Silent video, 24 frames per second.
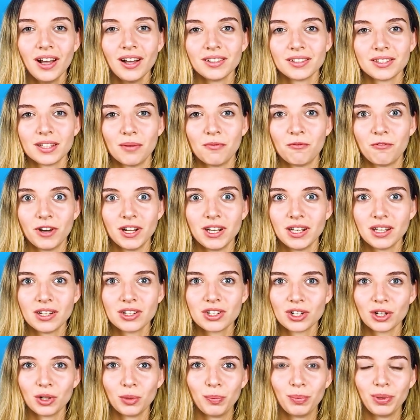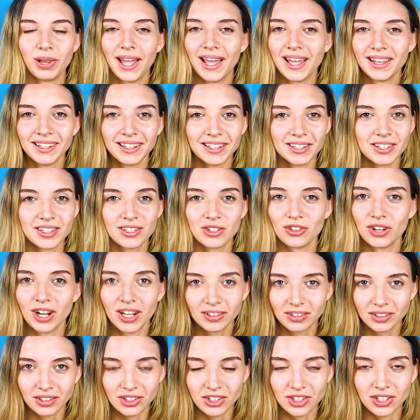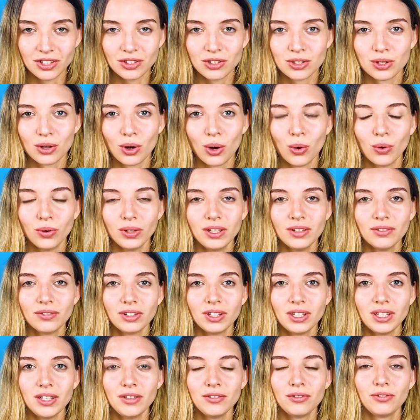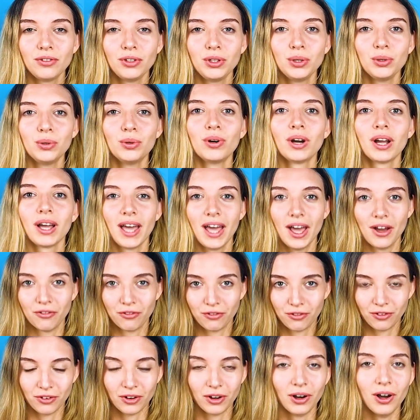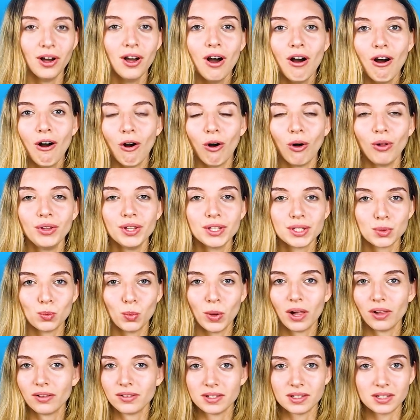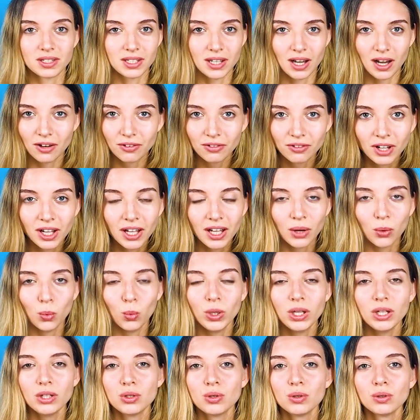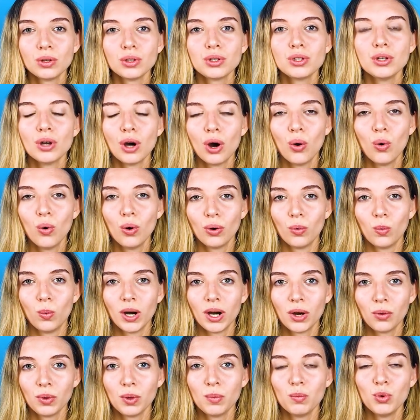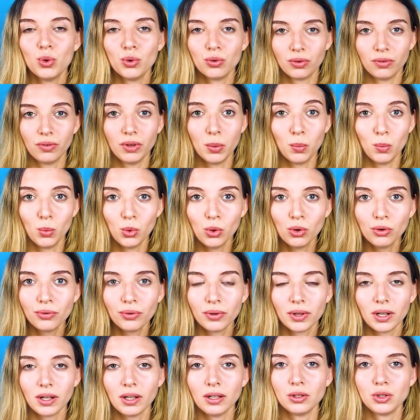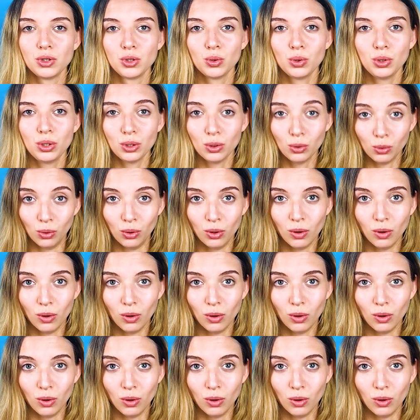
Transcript: some financial plan and strategy. So even if you have all this wealthy stuff, we do not know where we move. We move to you,